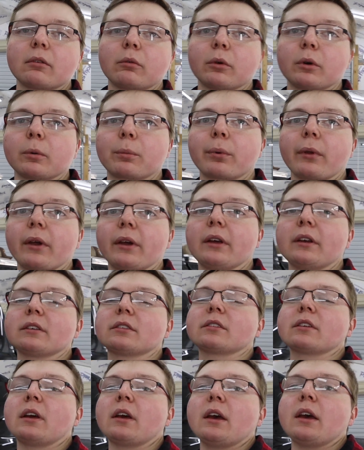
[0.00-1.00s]
We
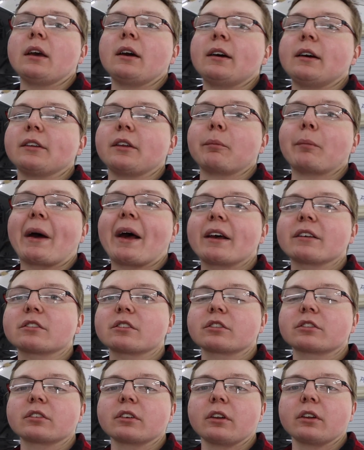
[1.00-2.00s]
replaced the master
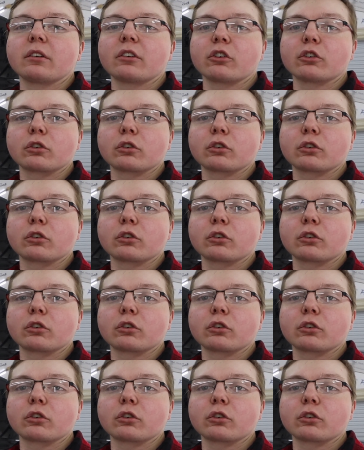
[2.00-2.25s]
cylinder